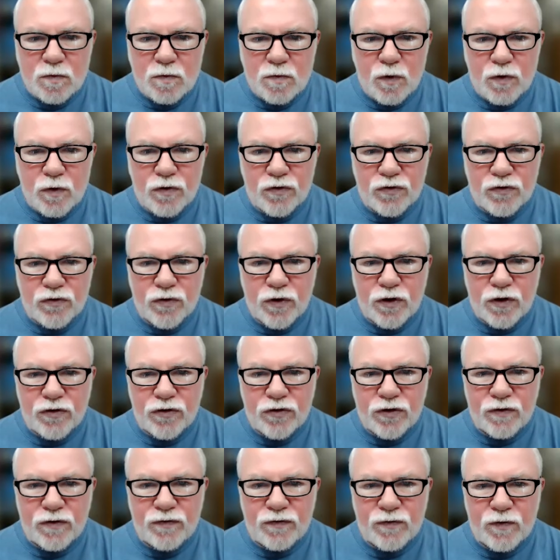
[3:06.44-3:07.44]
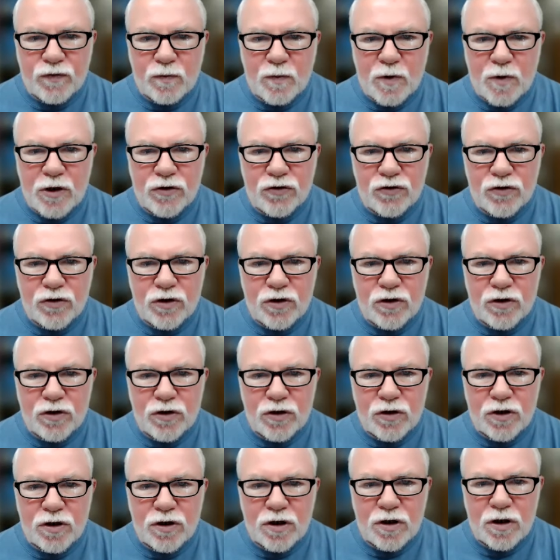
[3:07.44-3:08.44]
registration information in
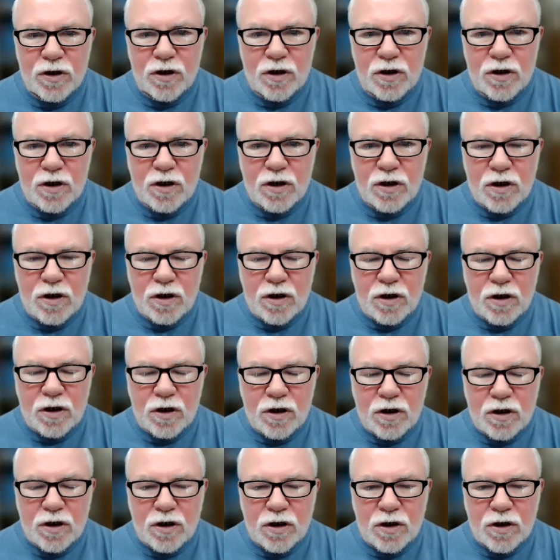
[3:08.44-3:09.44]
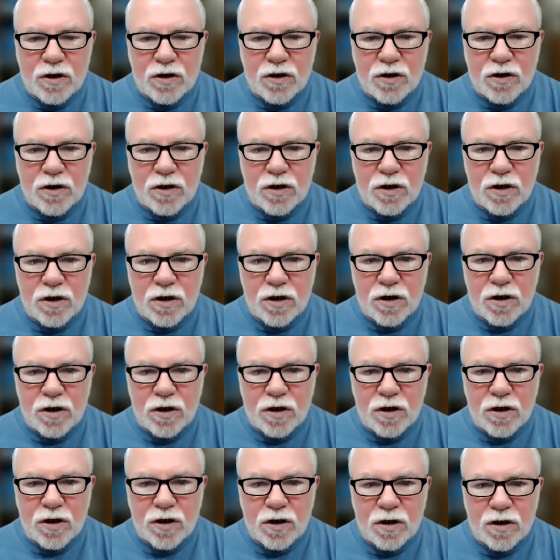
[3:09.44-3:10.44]
the in the
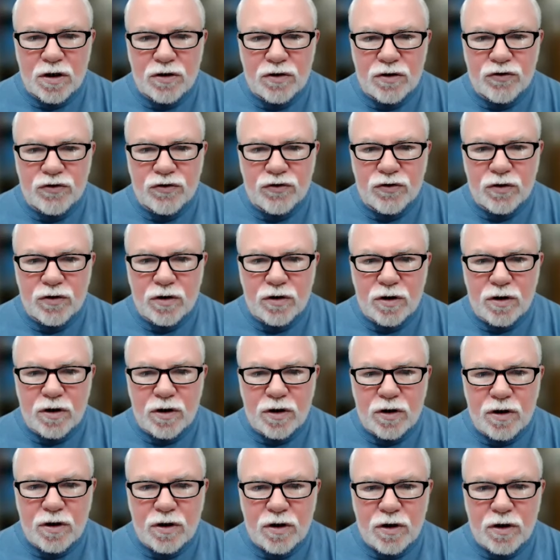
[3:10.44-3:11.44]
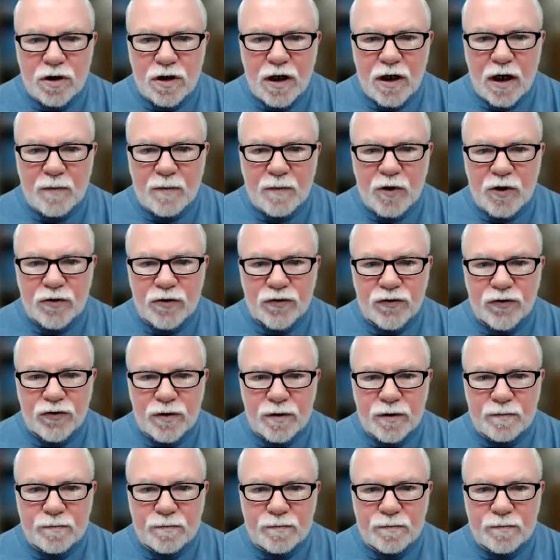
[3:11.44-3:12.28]
uh, comments.